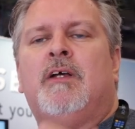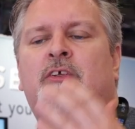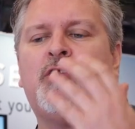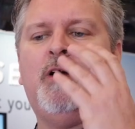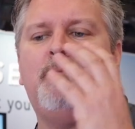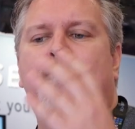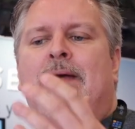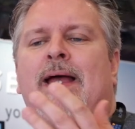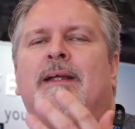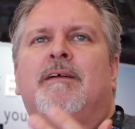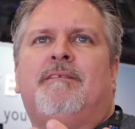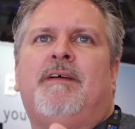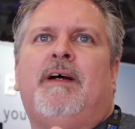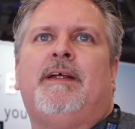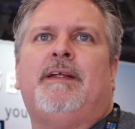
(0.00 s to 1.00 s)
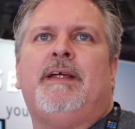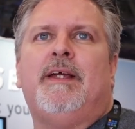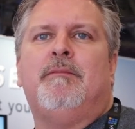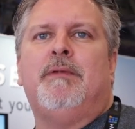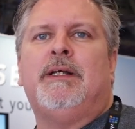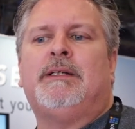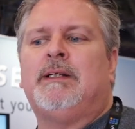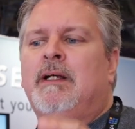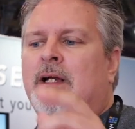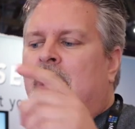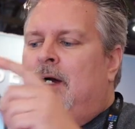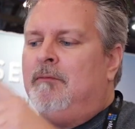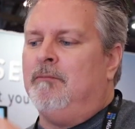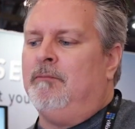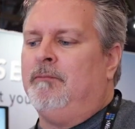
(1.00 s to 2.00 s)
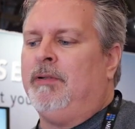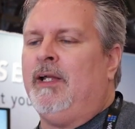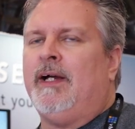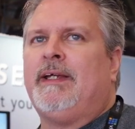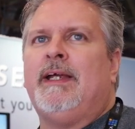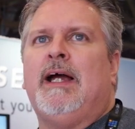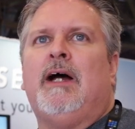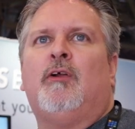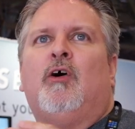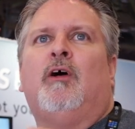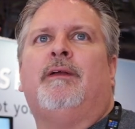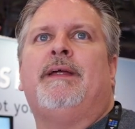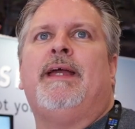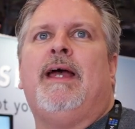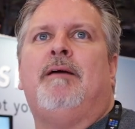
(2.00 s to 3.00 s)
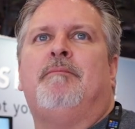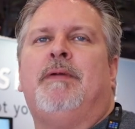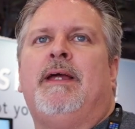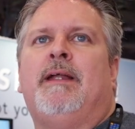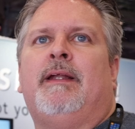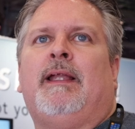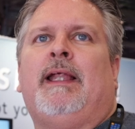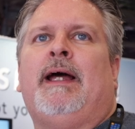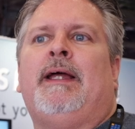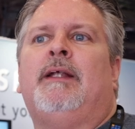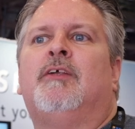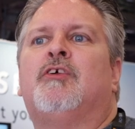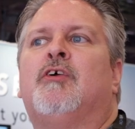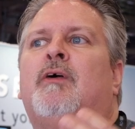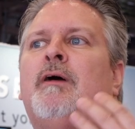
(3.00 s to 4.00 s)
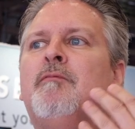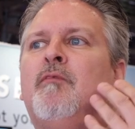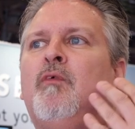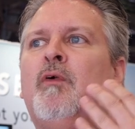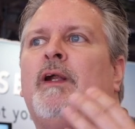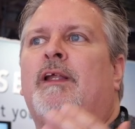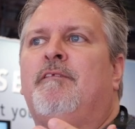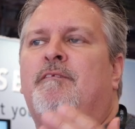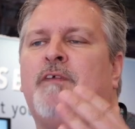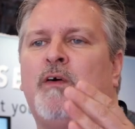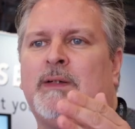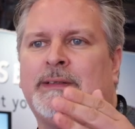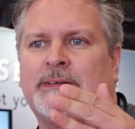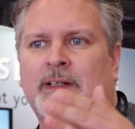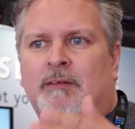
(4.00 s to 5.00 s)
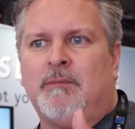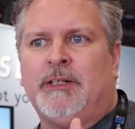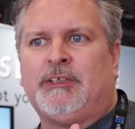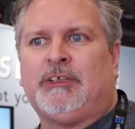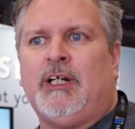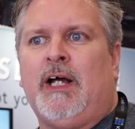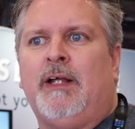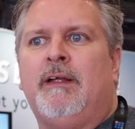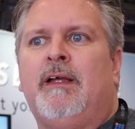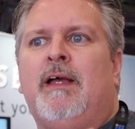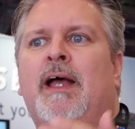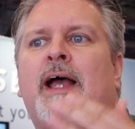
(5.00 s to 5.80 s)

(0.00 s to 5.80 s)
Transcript: So I'm magnifying the image, I'm blocking out all the ambient light, so I'm really focused on my shot,